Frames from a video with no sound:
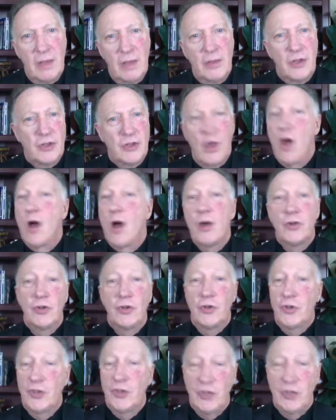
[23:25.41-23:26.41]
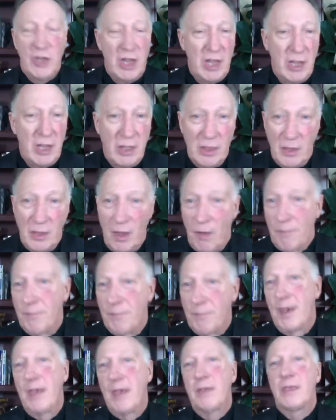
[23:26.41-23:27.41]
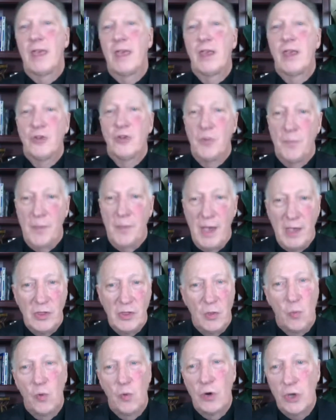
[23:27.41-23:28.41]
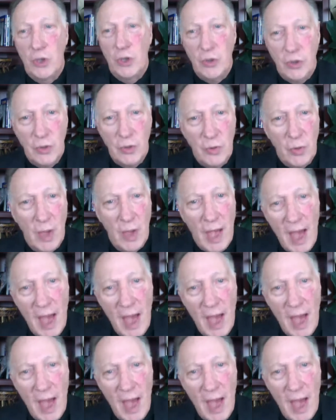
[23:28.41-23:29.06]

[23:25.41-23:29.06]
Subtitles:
the songs you sing, the things you paint, the work you do,